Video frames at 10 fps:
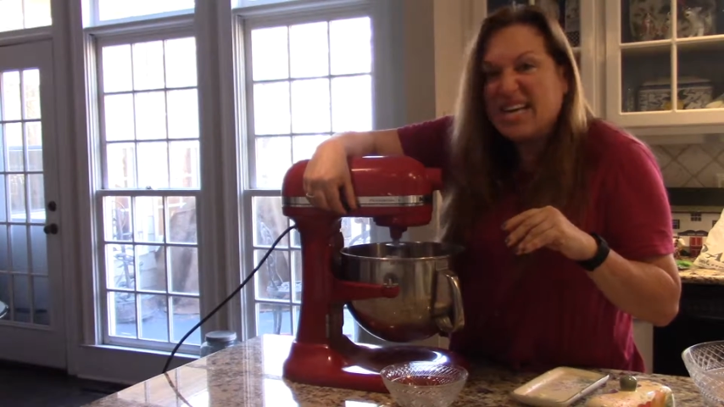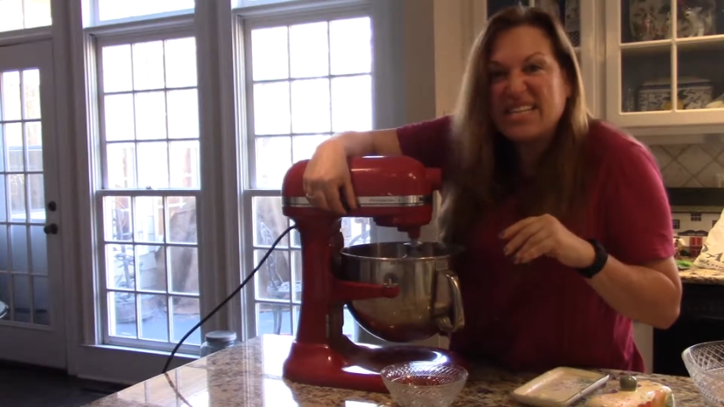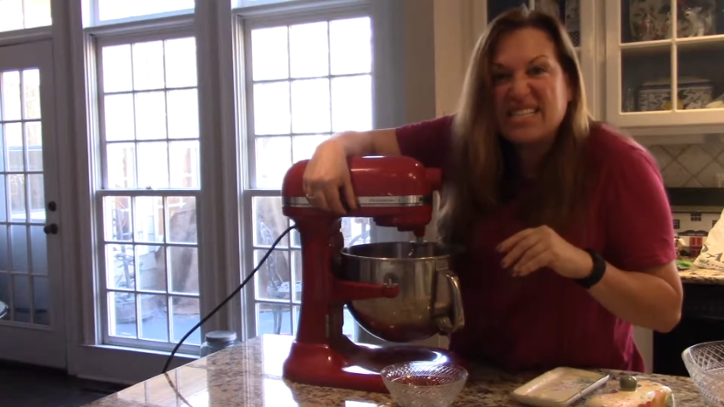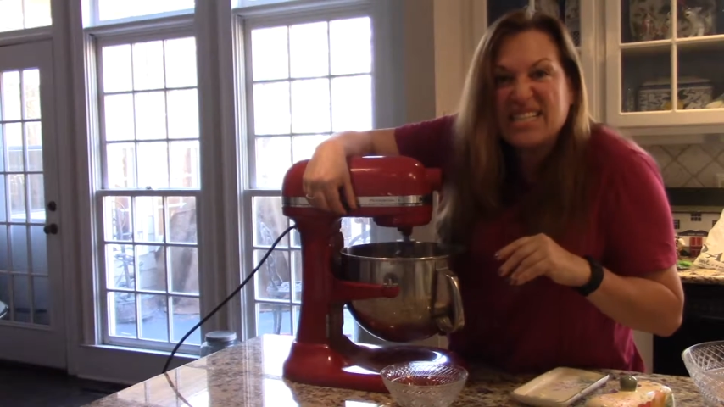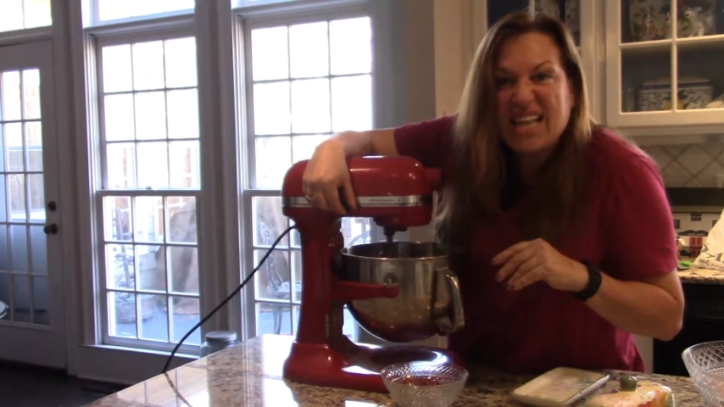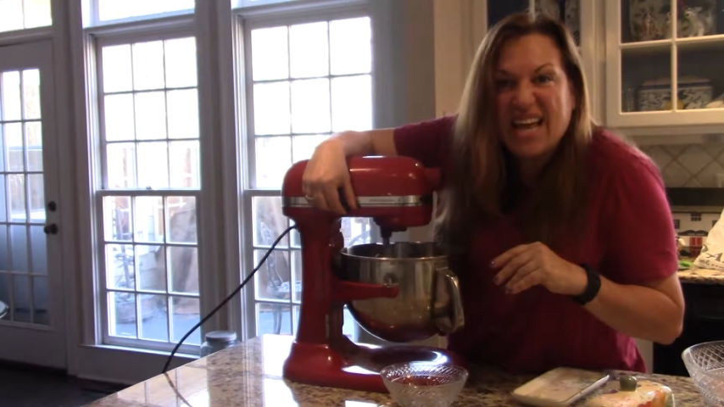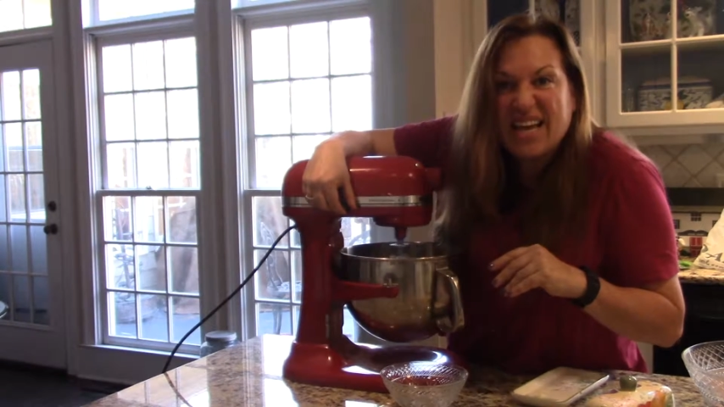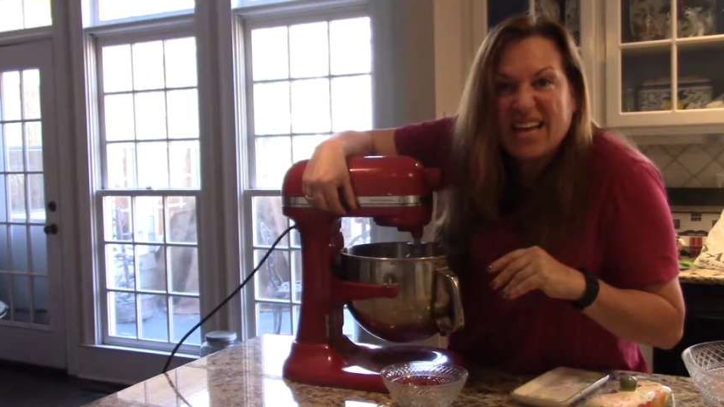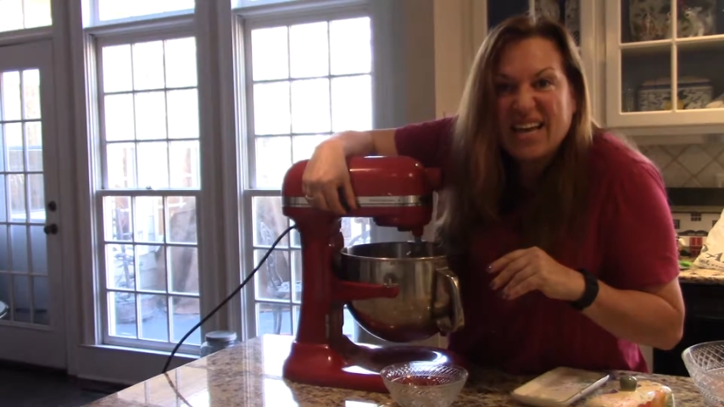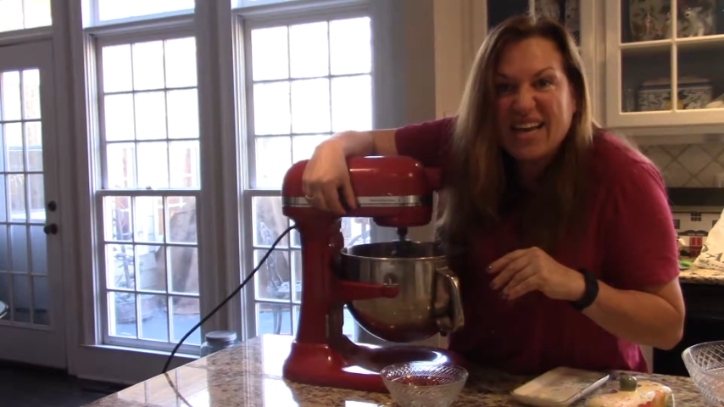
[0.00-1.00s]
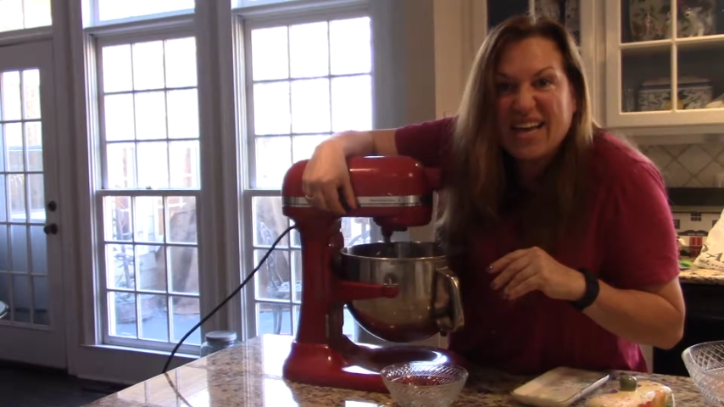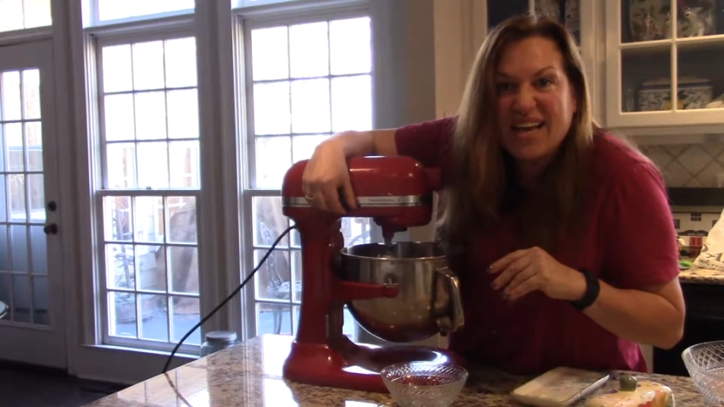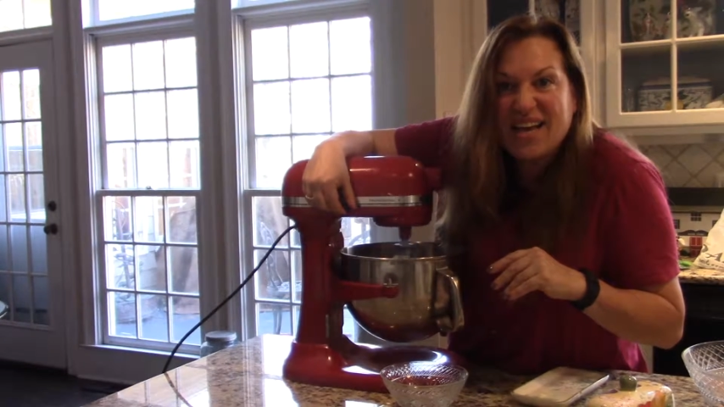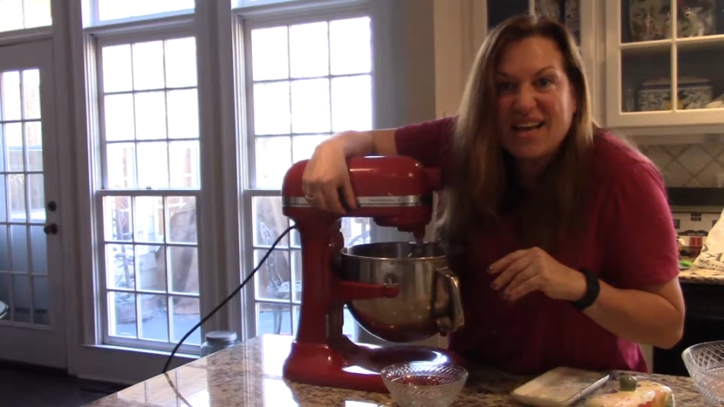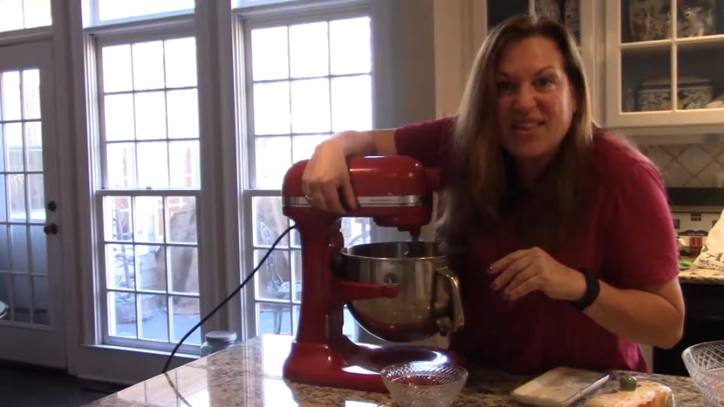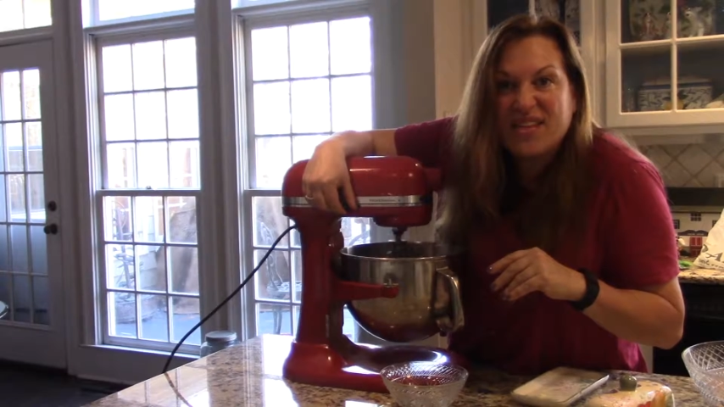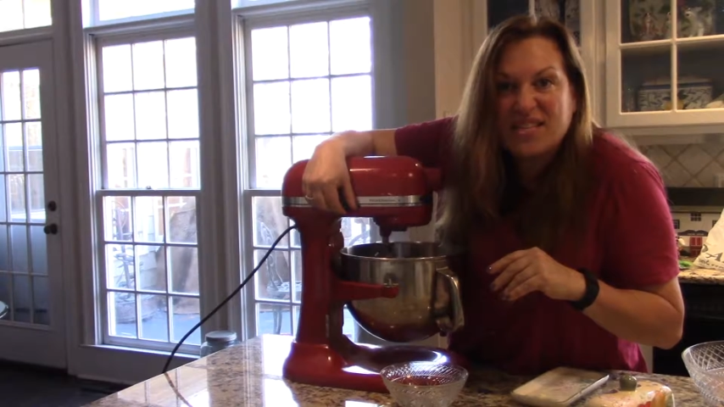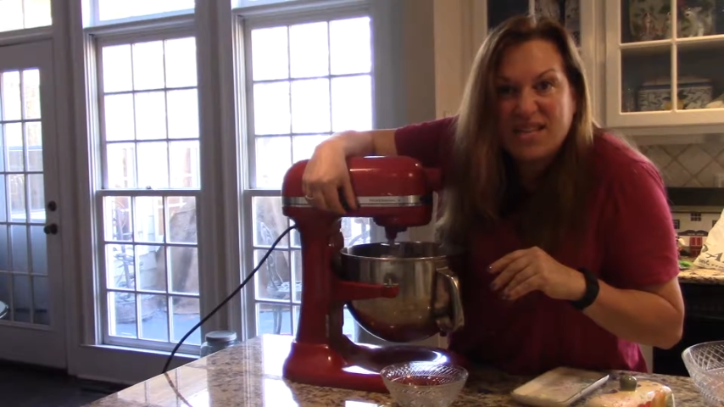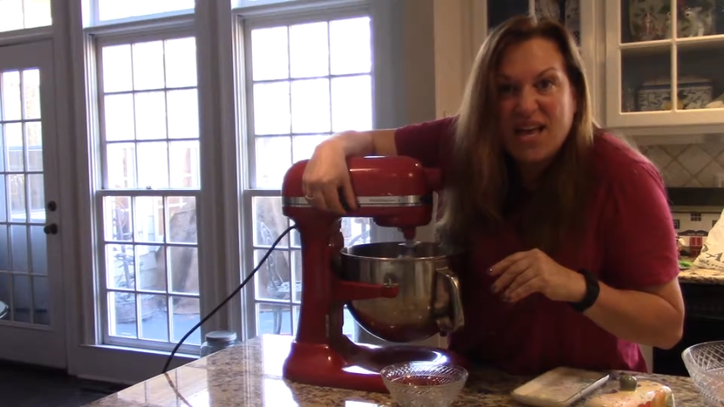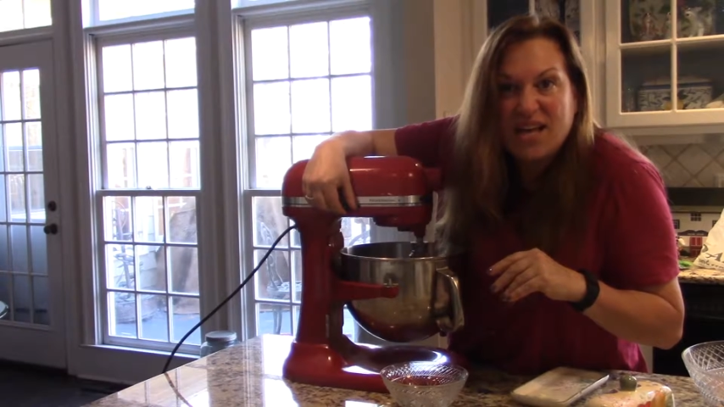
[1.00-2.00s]
It's like the
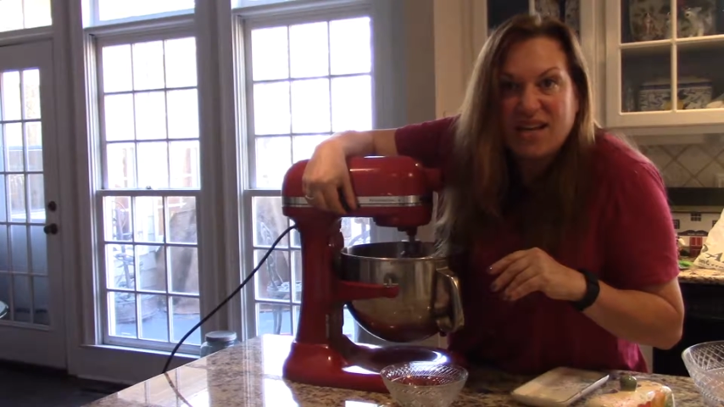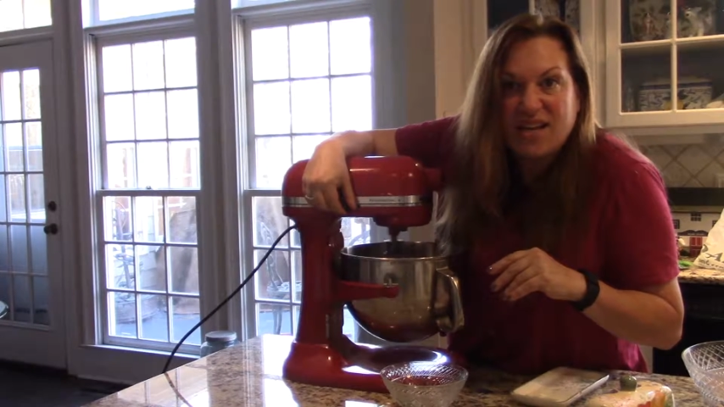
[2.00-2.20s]
sun